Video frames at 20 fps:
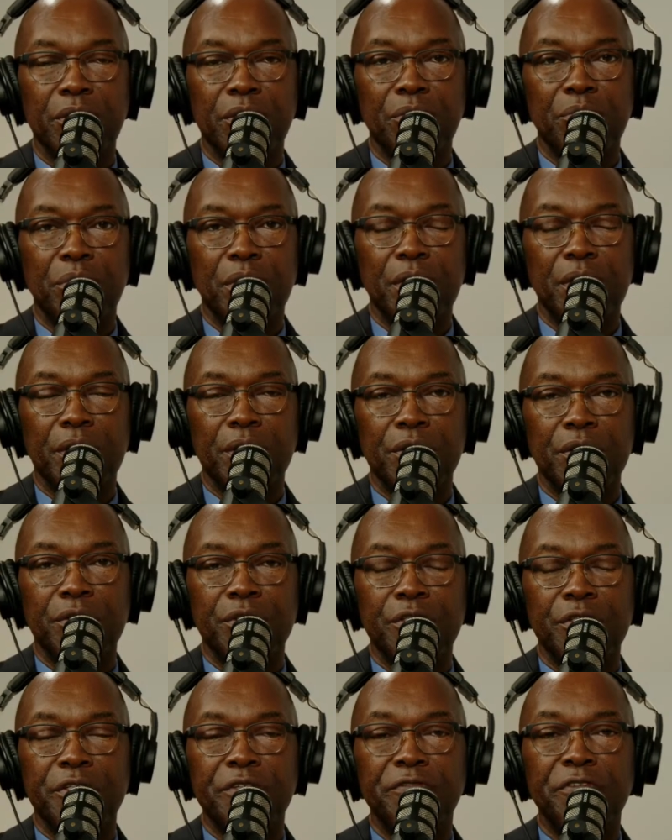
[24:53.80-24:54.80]

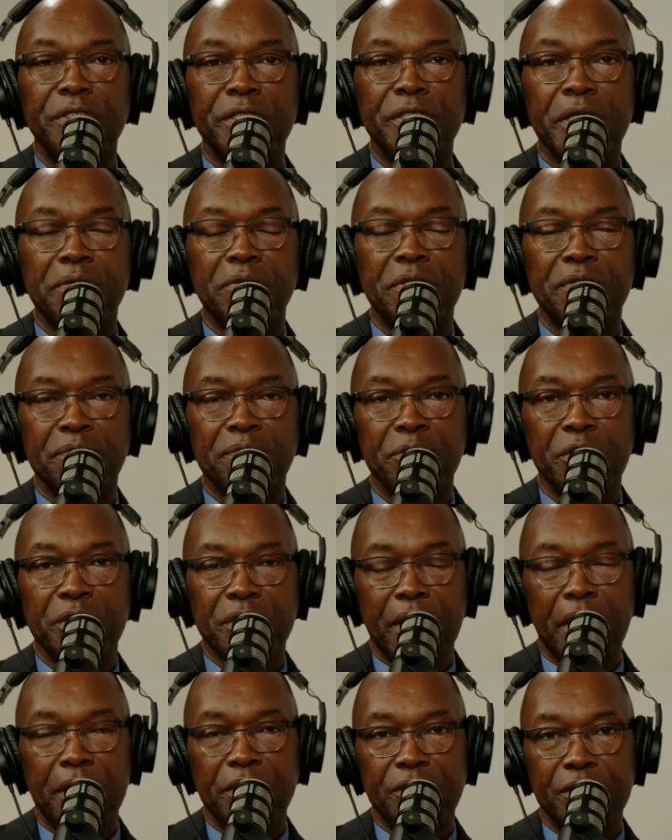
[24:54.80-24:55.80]
because there are different types of
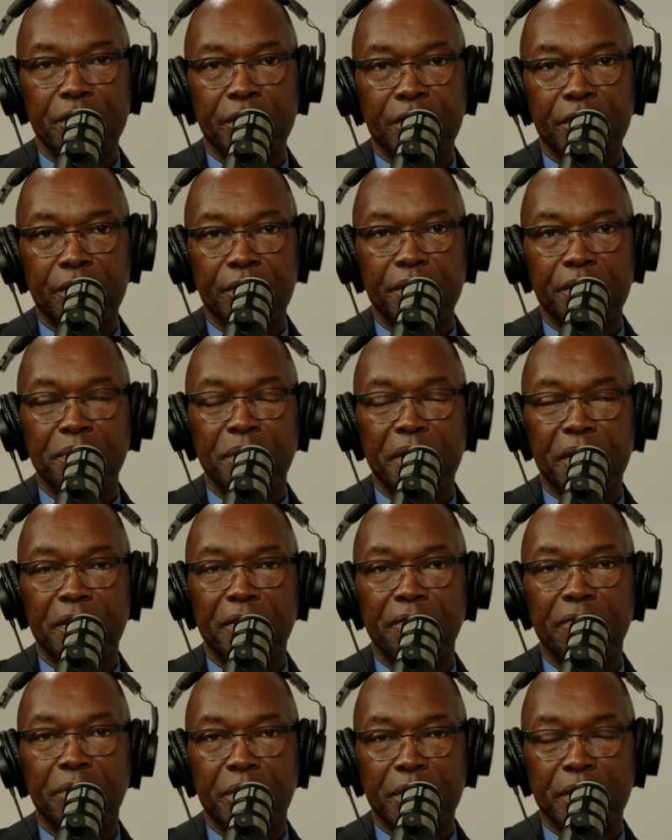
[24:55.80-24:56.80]
breast cancer. Speaking
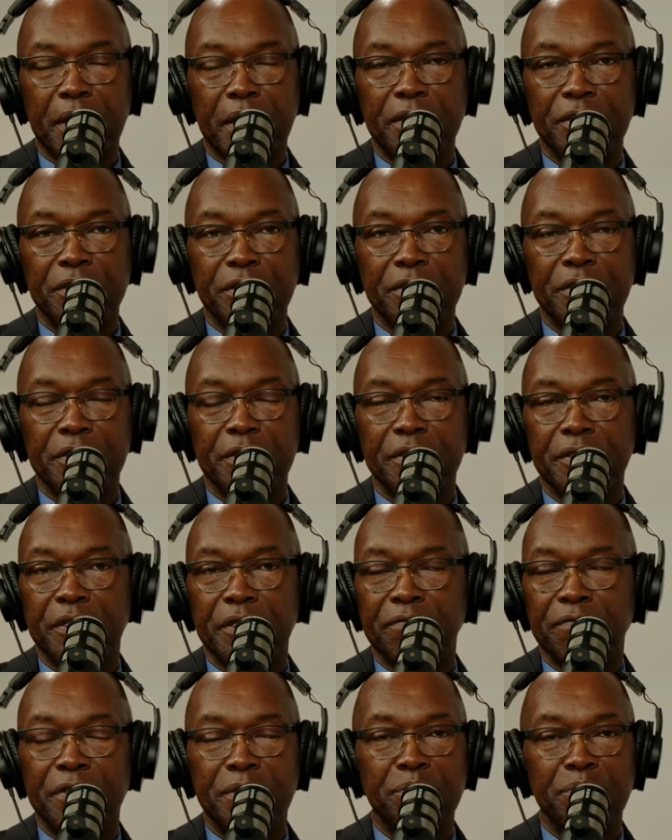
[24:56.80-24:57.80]
of breast cancer, there
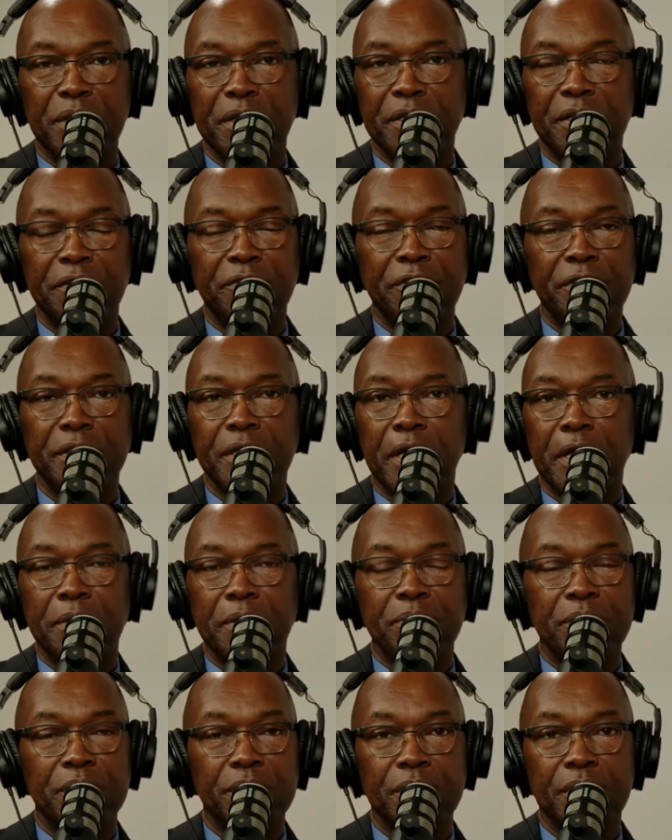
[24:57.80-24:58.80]
are many different
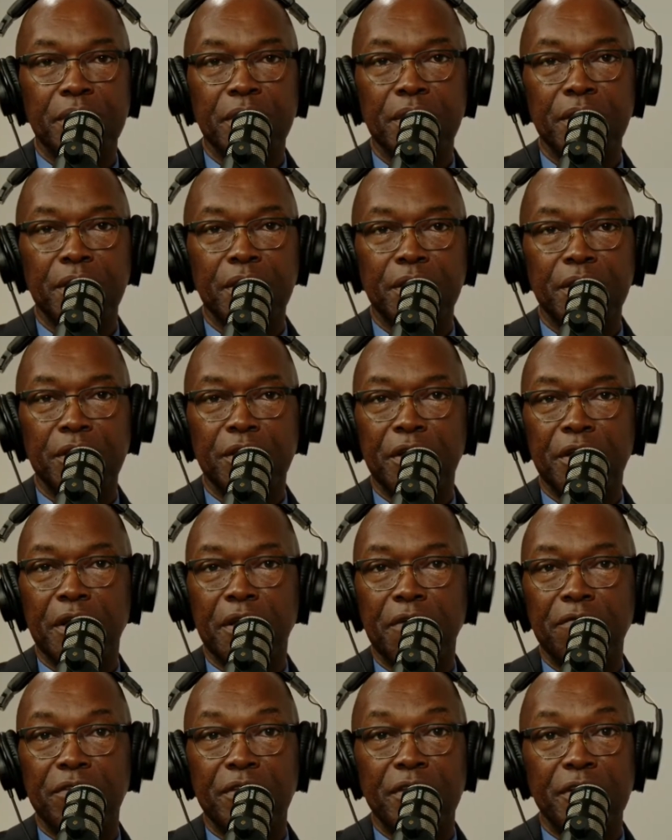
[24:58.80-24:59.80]
types. You
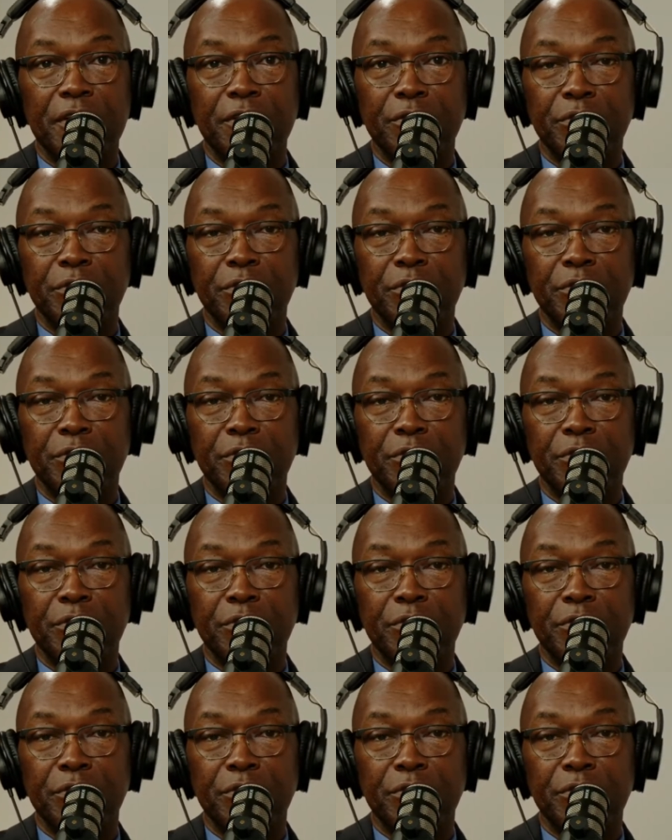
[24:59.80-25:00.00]
have the